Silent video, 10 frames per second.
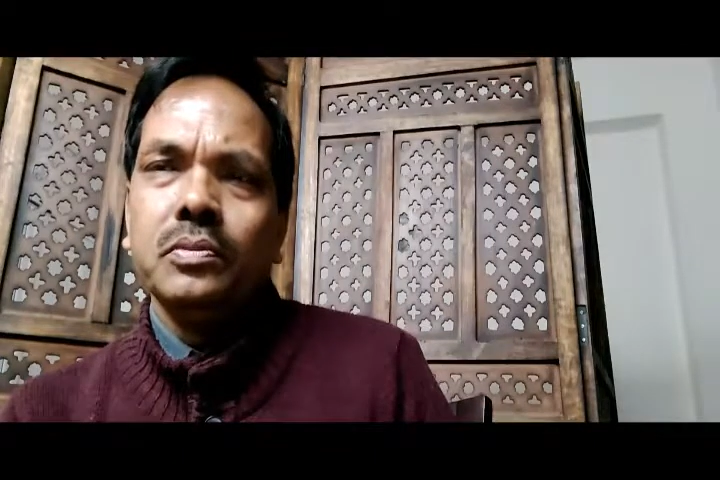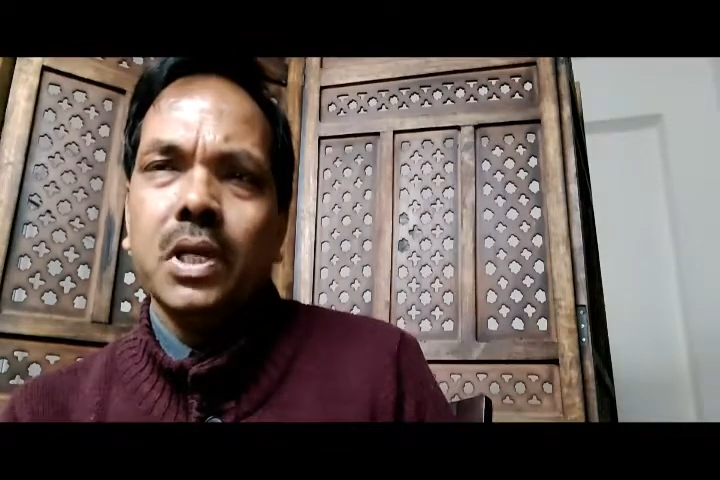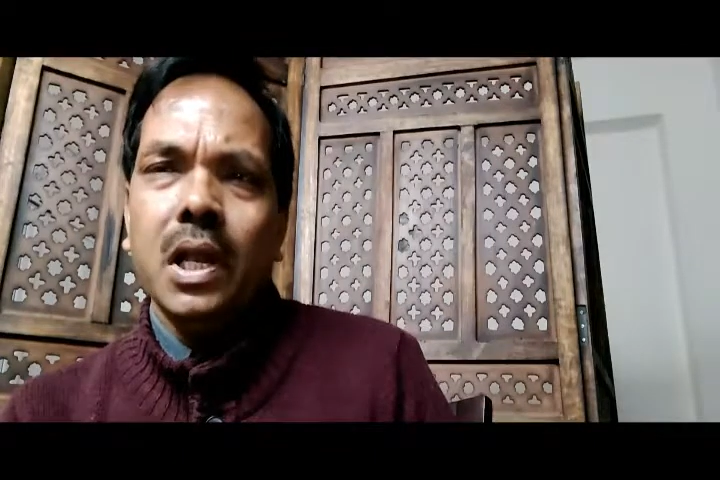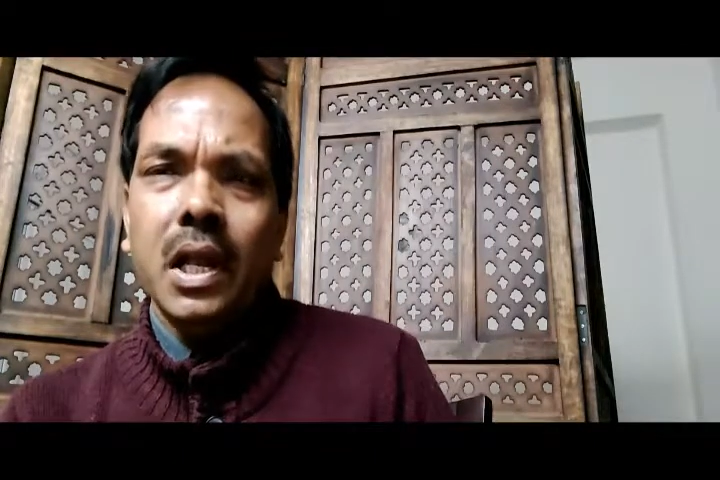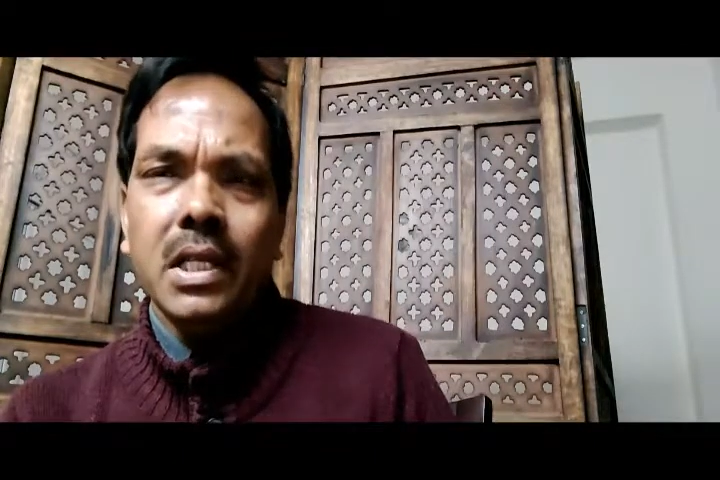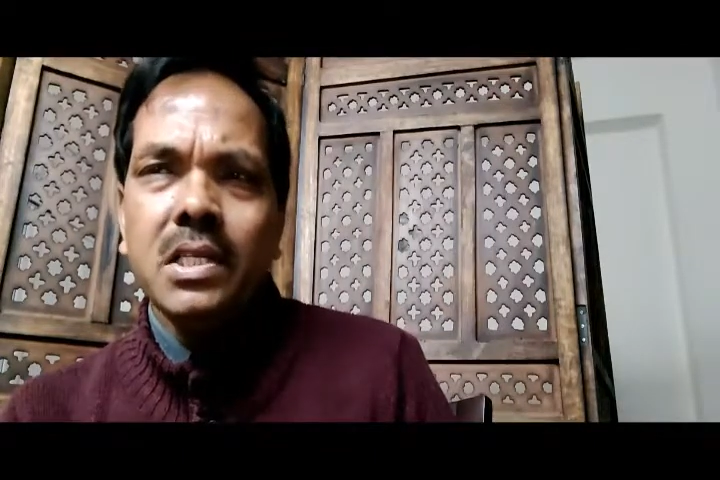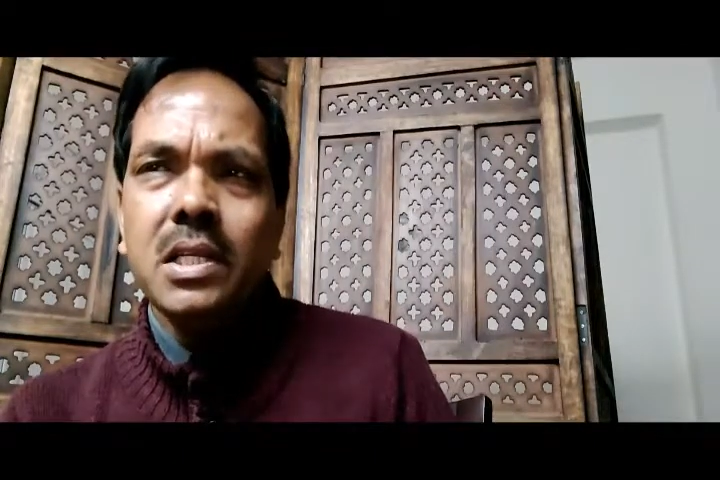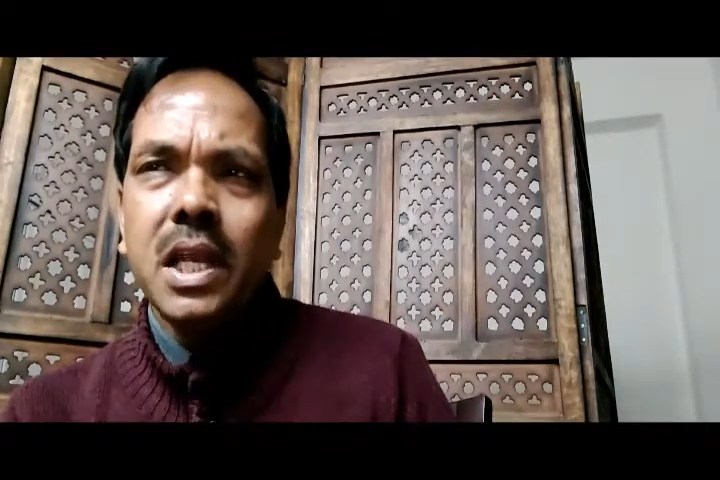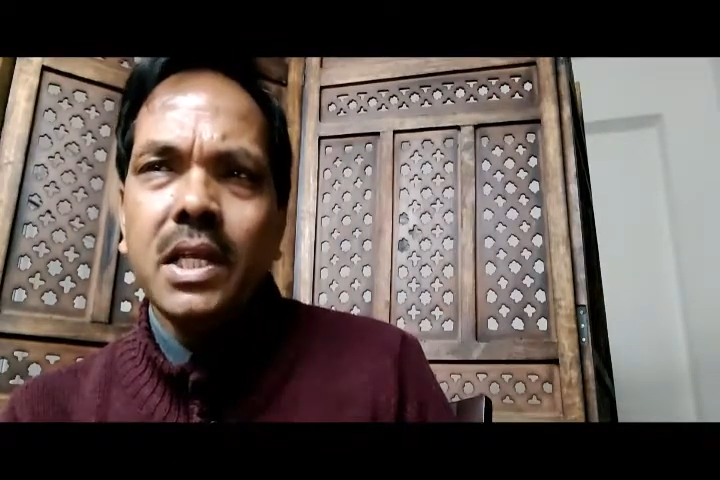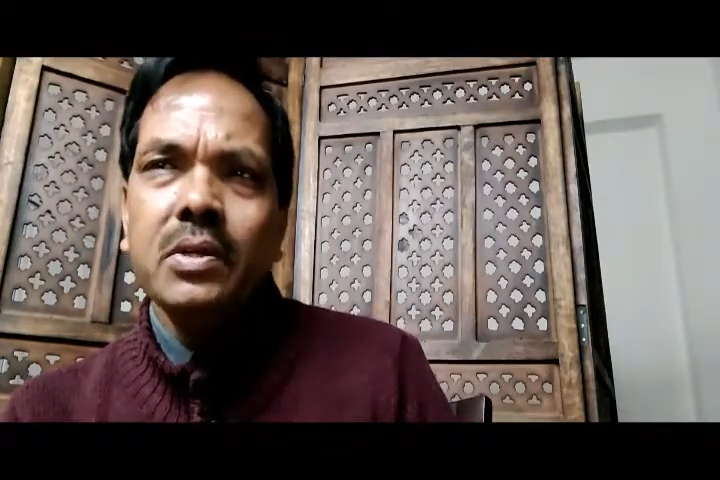
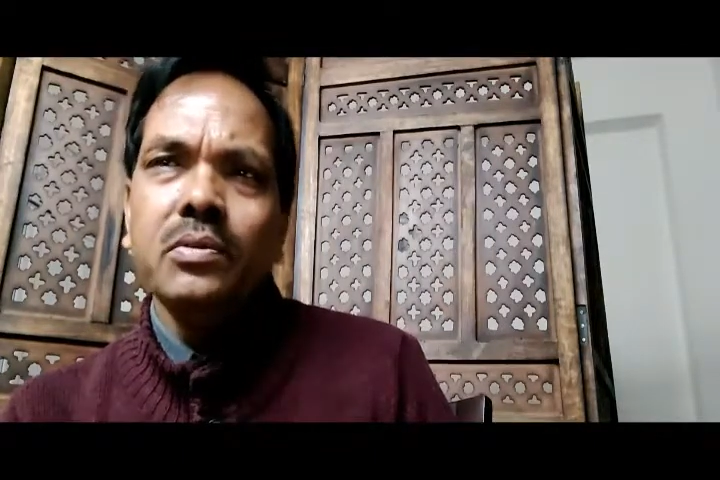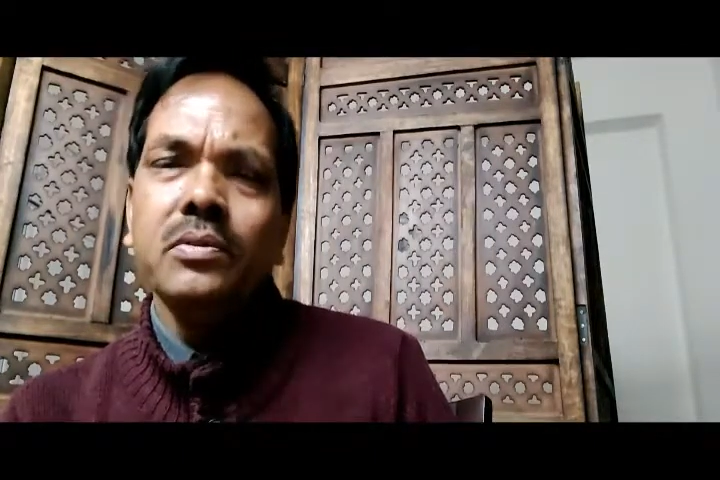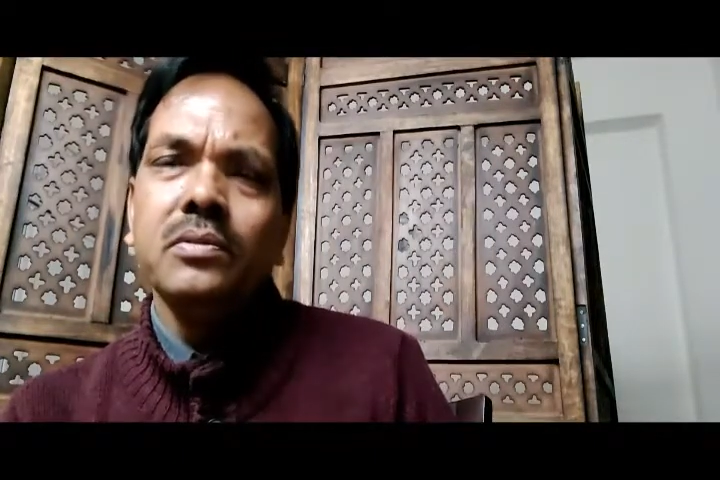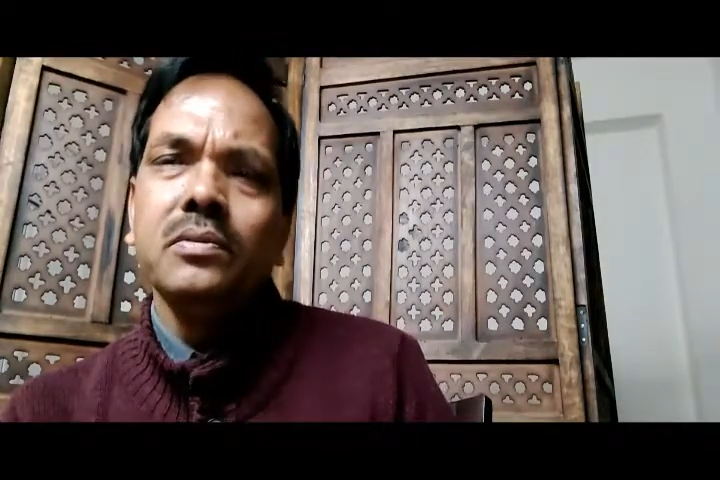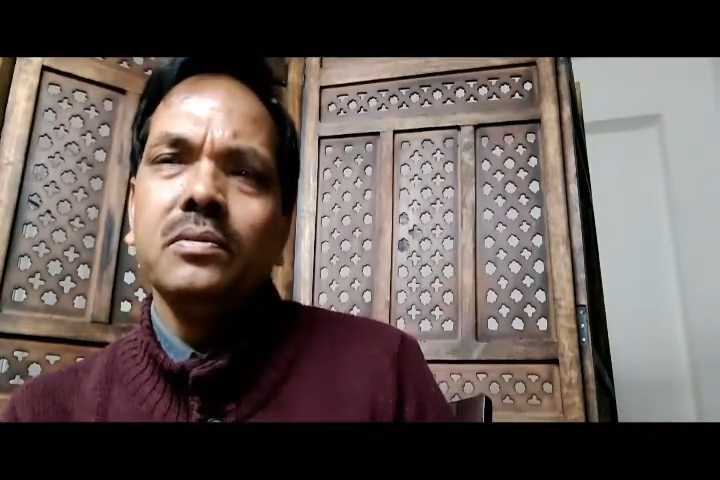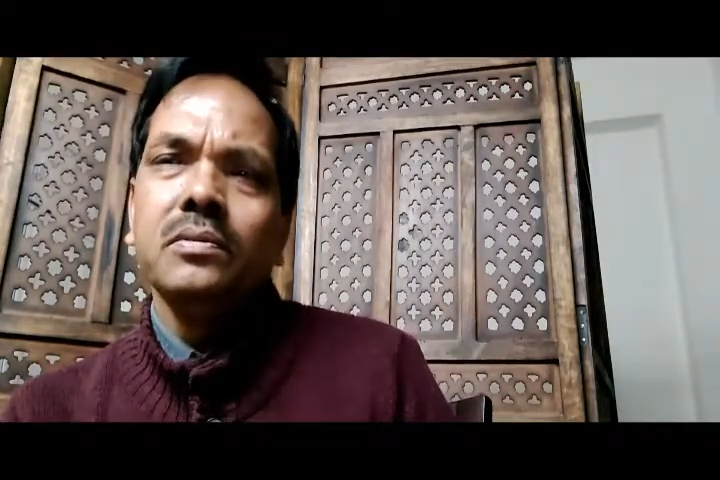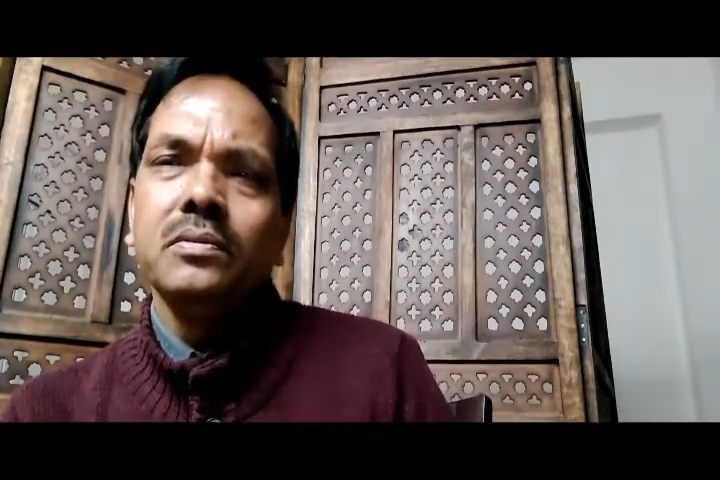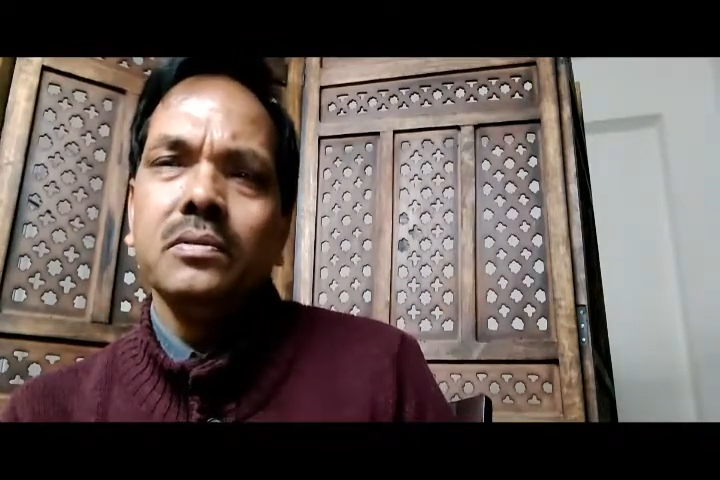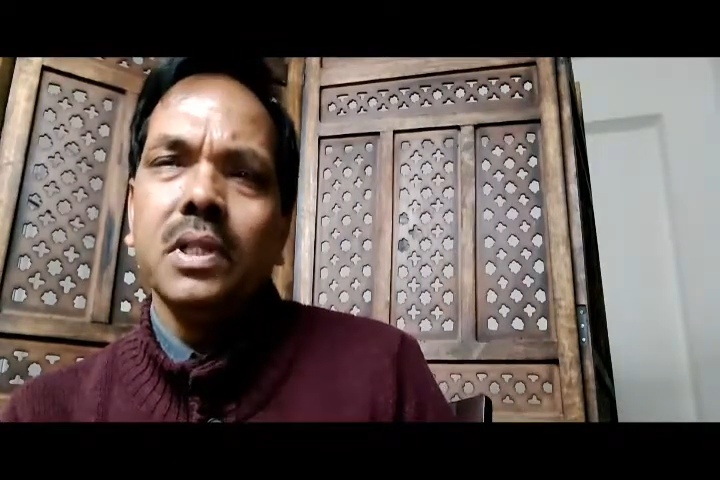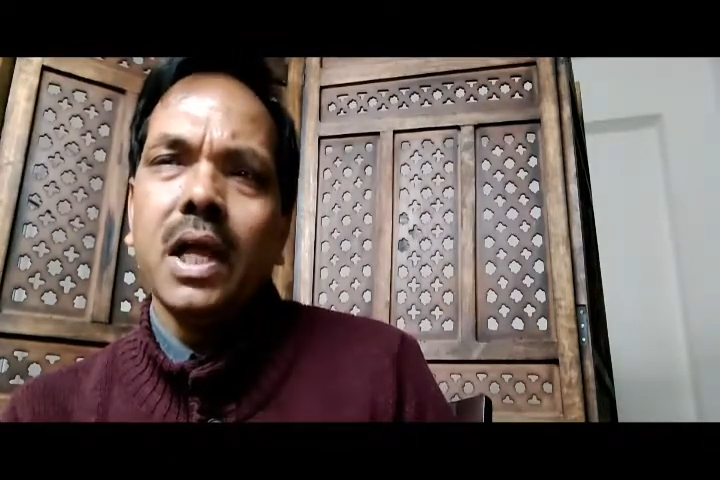legislative,
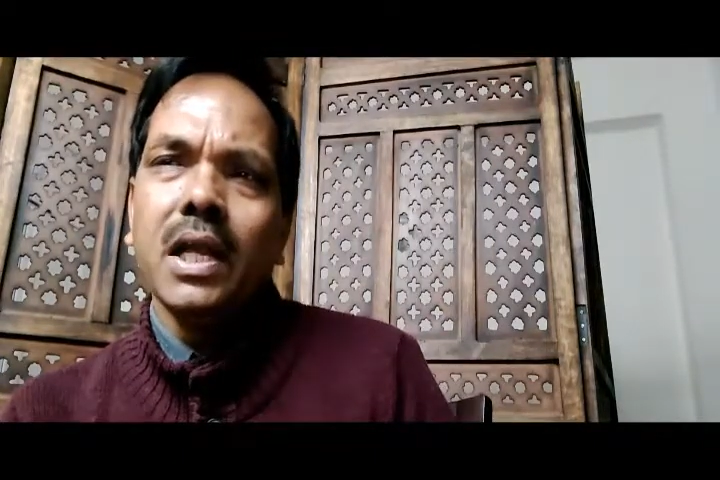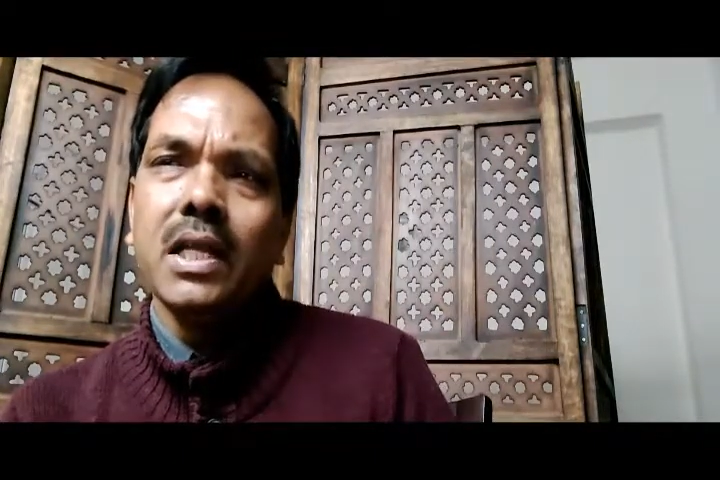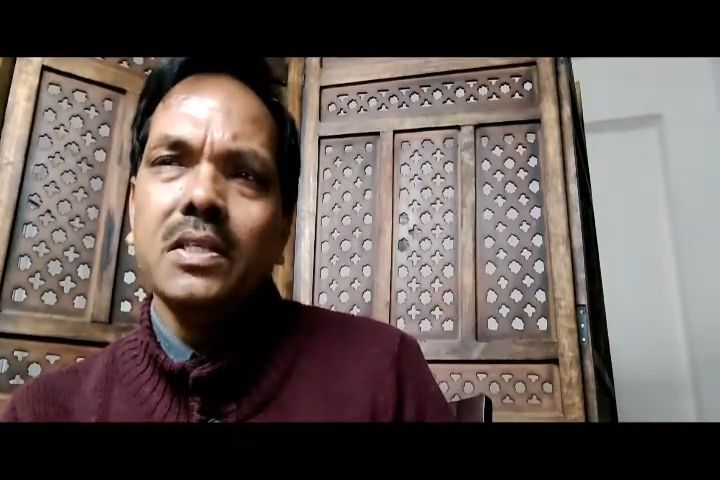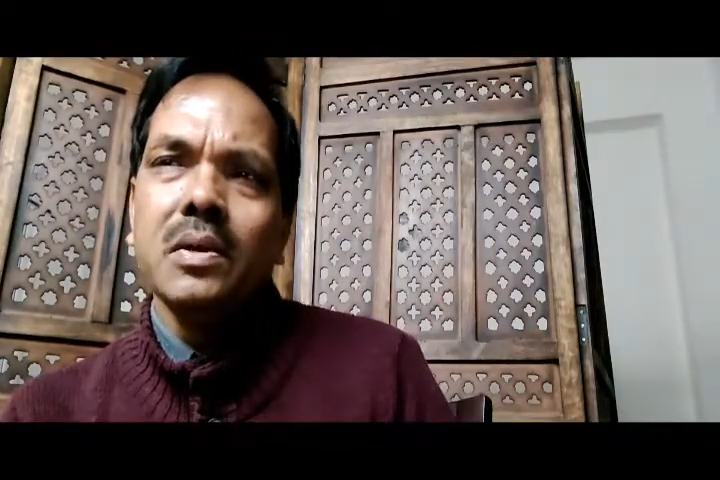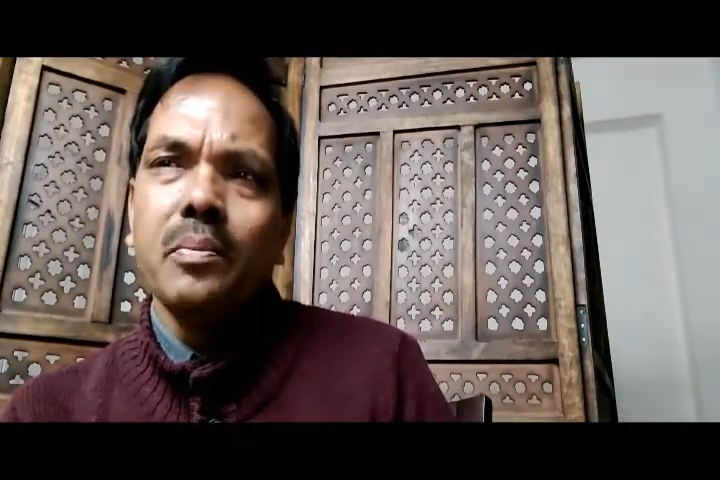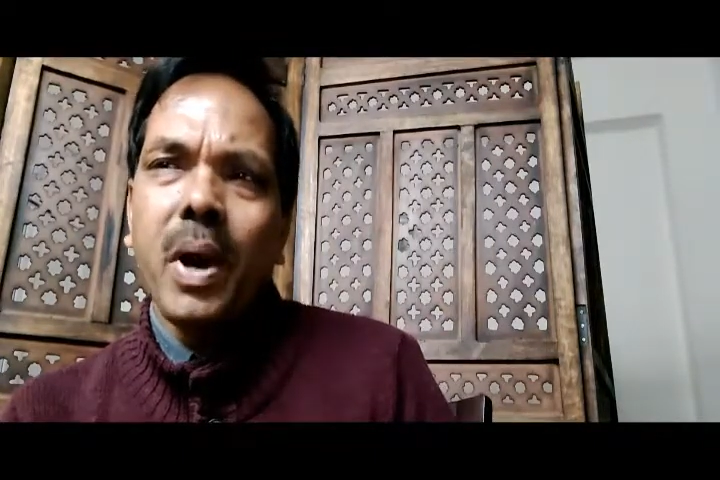that is